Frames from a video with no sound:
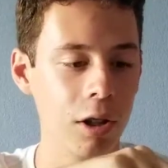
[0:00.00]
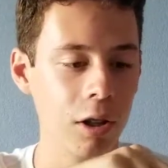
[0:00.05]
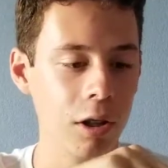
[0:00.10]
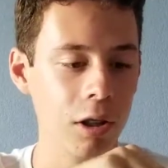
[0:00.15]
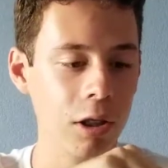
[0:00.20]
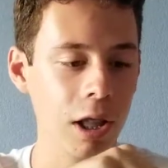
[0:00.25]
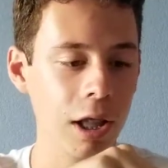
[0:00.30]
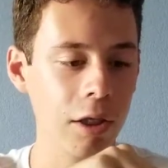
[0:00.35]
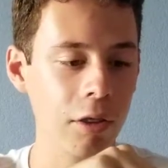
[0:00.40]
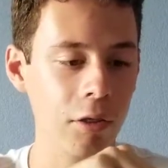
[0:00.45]

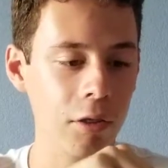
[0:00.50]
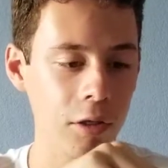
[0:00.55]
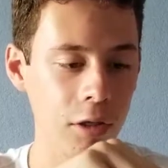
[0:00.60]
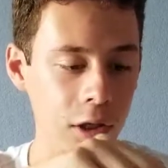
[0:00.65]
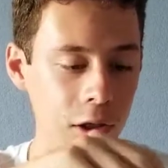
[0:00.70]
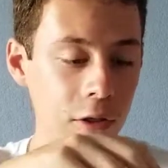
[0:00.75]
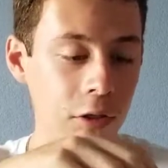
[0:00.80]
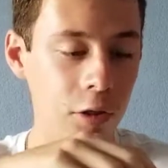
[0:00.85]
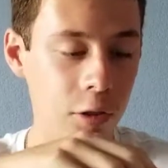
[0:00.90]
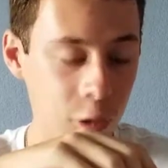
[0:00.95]

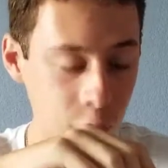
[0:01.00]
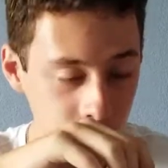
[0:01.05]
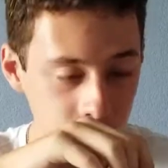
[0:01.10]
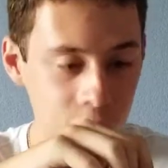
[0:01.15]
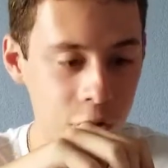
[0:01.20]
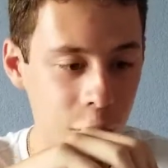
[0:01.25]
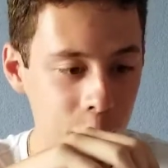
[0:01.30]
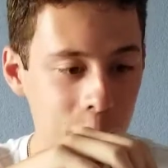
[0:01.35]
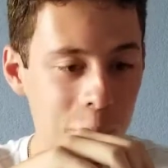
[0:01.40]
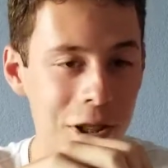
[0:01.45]

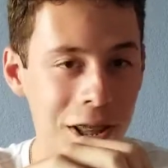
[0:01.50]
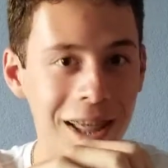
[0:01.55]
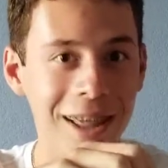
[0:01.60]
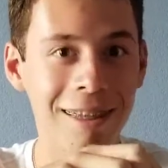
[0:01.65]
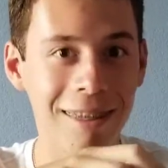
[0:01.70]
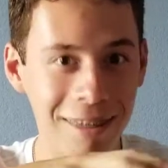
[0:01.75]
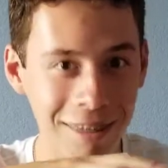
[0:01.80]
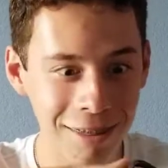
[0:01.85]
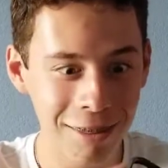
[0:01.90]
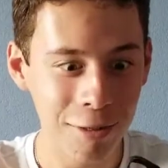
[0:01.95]
loosen up your
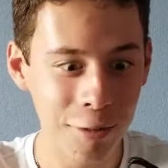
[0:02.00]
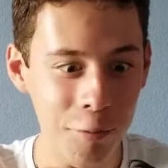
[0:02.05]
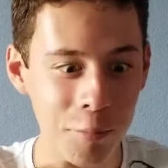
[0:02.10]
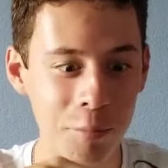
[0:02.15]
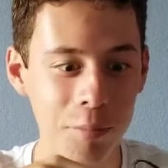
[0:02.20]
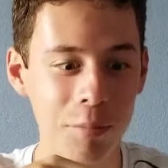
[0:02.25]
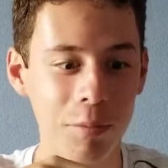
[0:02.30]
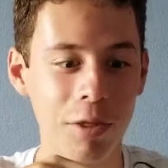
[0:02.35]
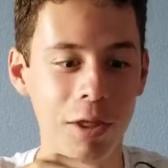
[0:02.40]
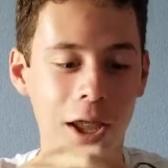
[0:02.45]
laces
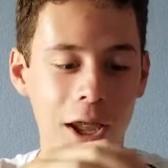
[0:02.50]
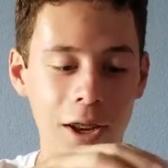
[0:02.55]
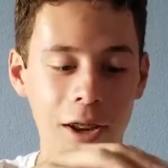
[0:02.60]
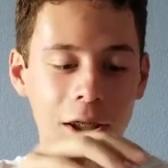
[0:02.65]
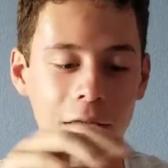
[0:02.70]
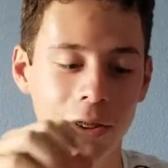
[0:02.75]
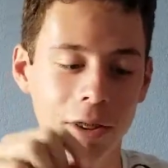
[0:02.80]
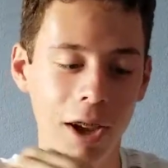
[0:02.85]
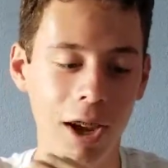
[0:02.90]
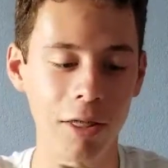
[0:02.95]
and
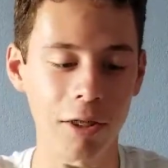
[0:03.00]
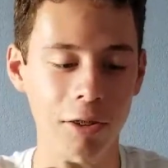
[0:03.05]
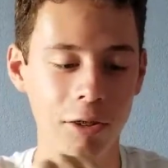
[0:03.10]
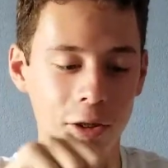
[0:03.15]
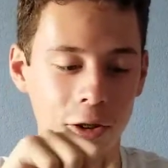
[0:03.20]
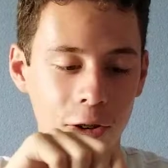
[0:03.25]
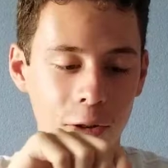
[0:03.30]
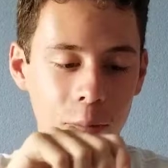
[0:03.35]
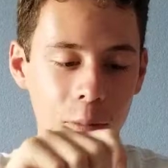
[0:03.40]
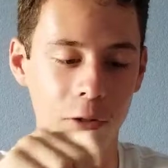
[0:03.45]
untie the
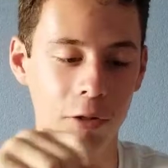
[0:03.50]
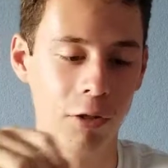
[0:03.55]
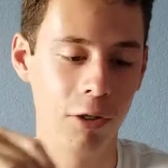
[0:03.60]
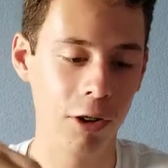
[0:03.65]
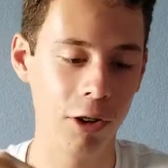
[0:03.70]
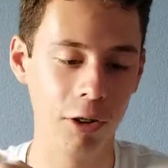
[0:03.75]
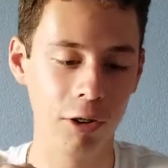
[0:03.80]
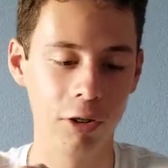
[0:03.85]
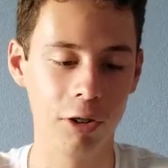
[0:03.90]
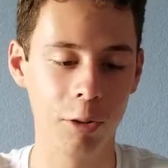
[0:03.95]
shoe before
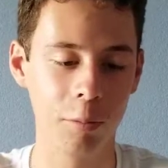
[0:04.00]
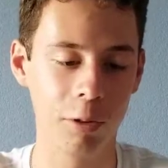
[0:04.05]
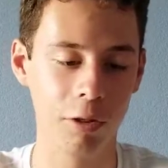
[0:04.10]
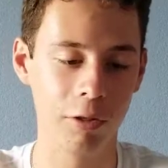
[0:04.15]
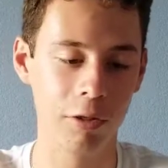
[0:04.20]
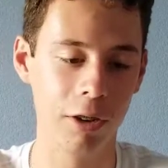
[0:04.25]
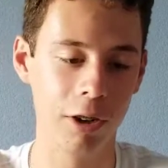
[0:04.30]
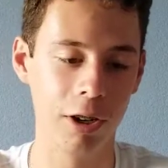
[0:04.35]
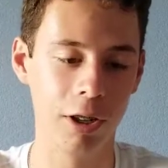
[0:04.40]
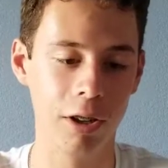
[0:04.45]
you slip your
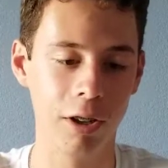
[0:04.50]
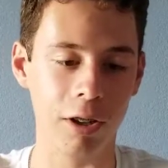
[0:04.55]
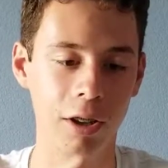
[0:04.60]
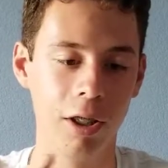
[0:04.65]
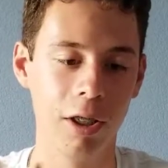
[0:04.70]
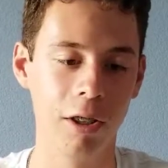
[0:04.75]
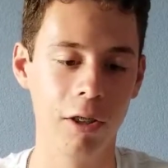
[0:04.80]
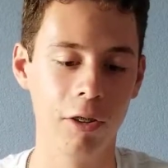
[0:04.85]
foot in,